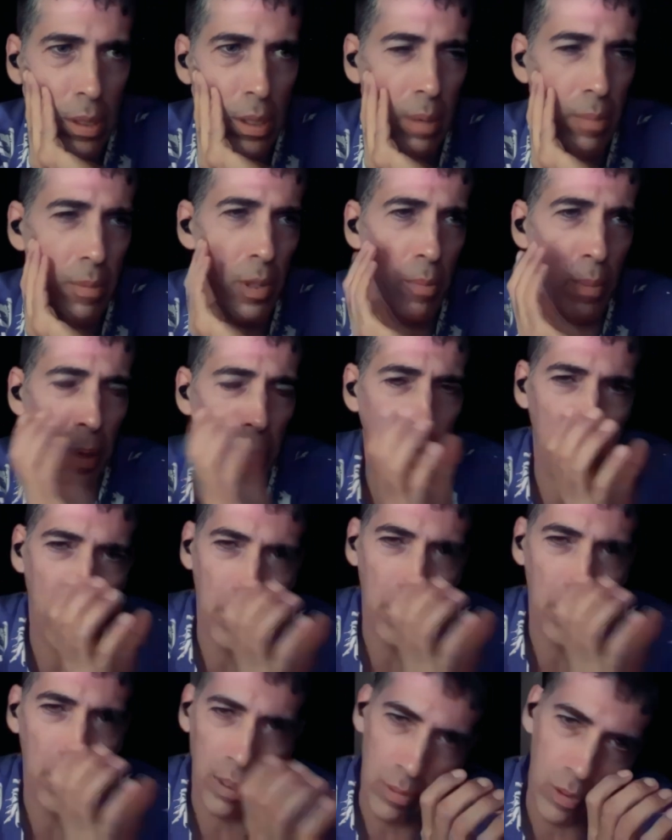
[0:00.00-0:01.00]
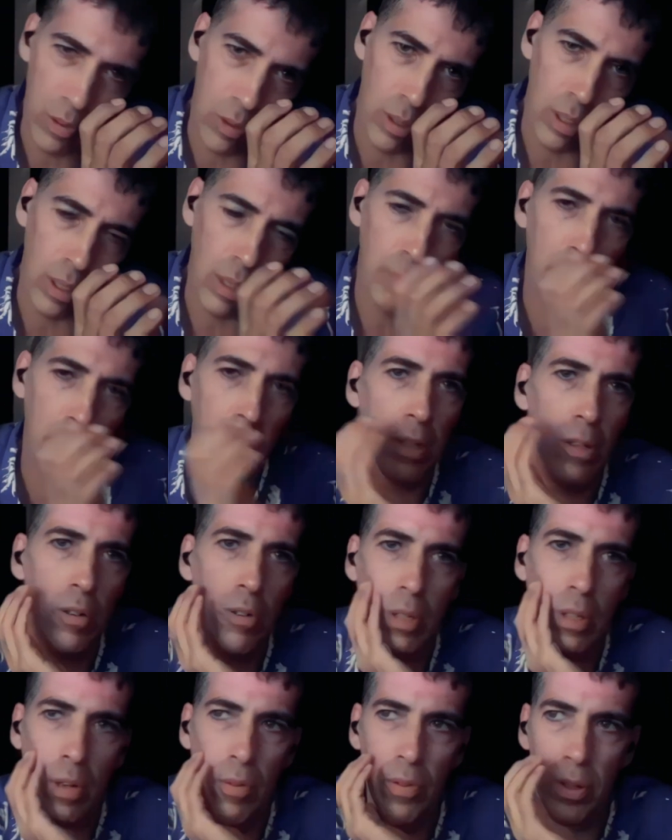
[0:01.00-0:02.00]
And you might be sort of limiting
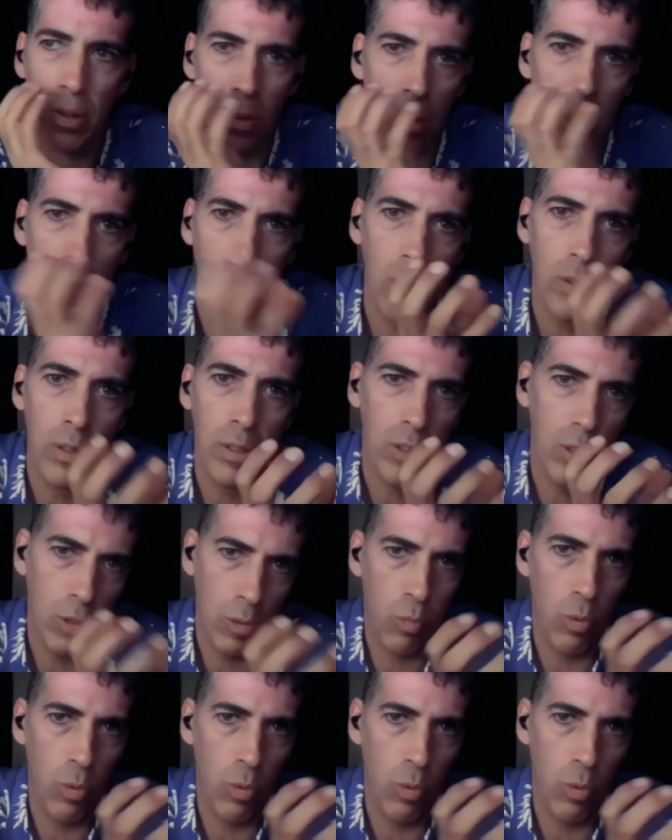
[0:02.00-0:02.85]
yourself and going, "Oh, this